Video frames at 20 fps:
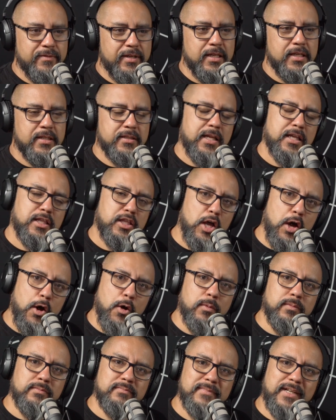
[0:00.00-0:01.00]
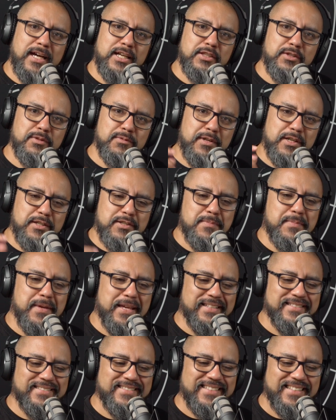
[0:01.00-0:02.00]
He's like, no, I do
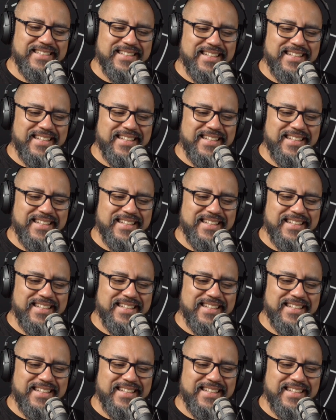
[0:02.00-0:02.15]
resumes.